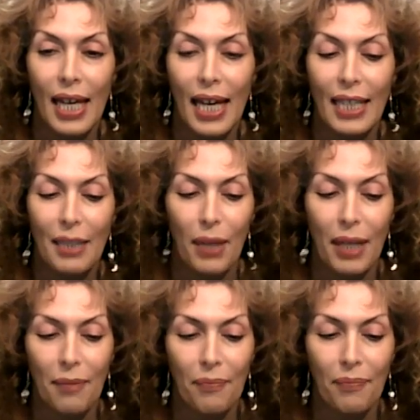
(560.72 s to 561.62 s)

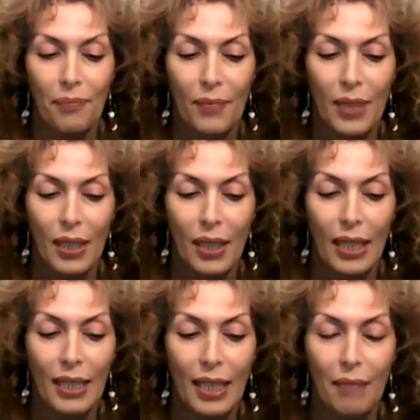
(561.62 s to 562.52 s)
Anyway,
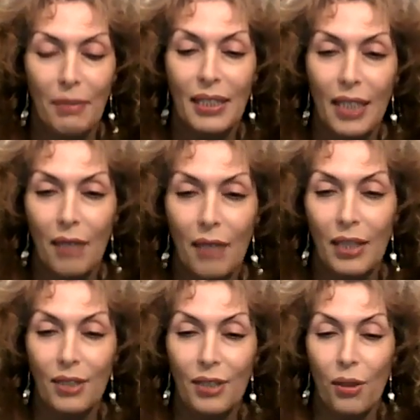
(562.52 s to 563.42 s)
let me start with a
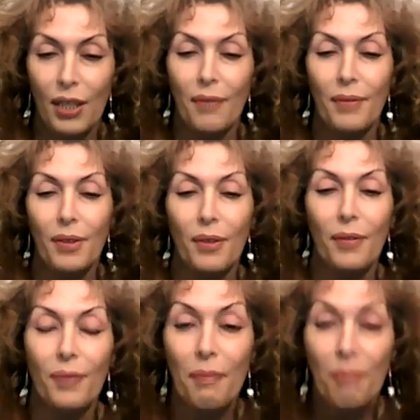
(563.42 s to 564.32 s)
story,
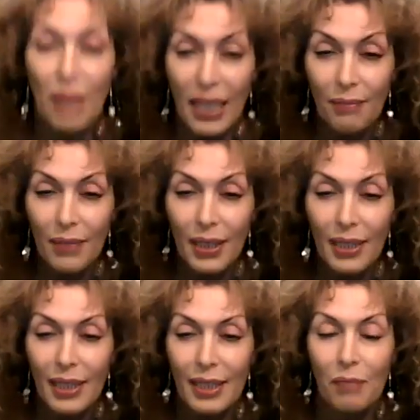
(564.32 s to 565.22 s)
from me, as
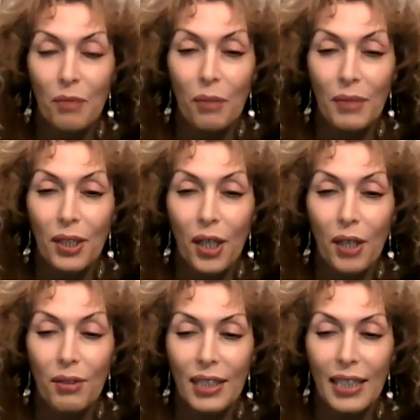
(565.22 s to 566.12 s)
I said a moment
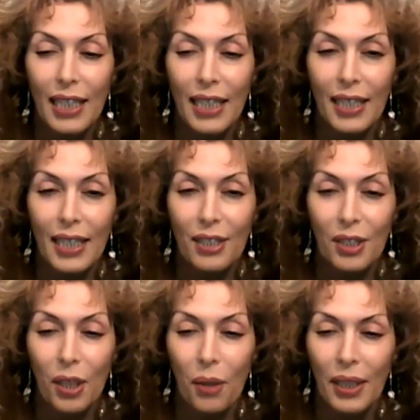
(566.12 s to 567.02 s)
ago, just to get things
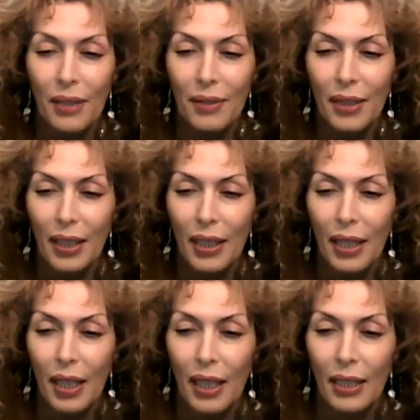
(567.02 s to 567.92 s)
going.
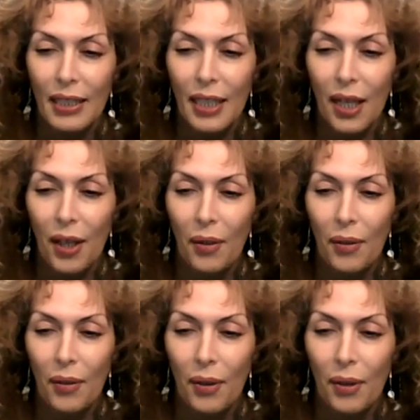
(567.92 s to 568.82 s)
So
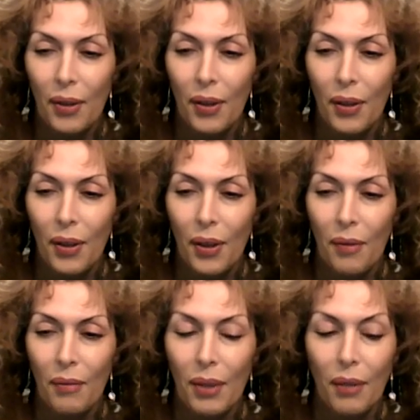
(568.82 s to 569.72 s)

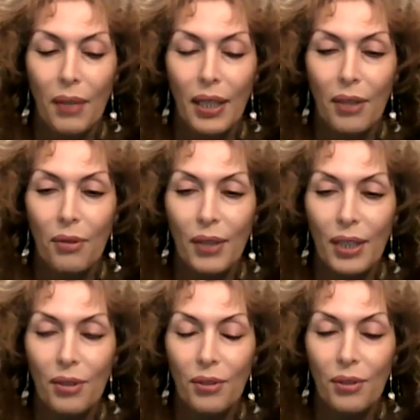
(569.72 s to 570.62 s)
what we're going
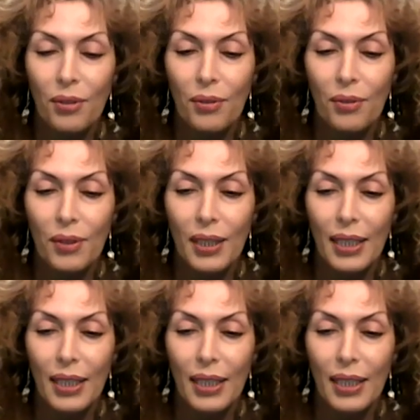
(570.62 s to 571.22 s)
to do